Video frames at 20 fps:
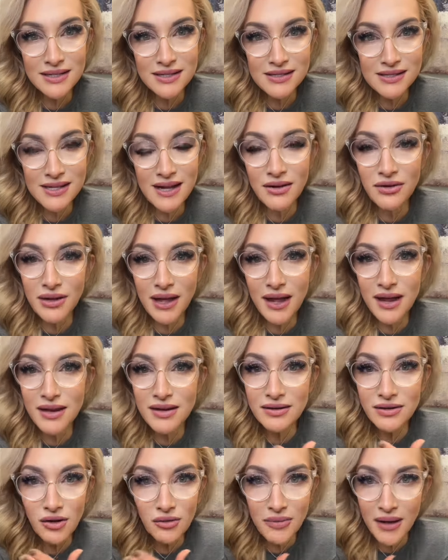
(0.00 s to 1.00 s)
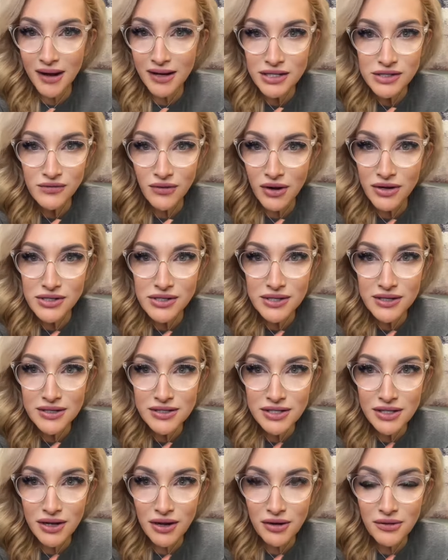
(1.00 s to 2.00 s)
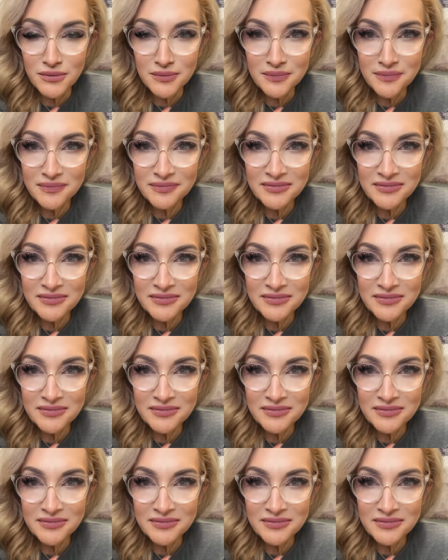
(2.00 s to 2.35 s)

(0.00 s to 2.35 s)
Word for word: is say, okay, go back as far as you need to go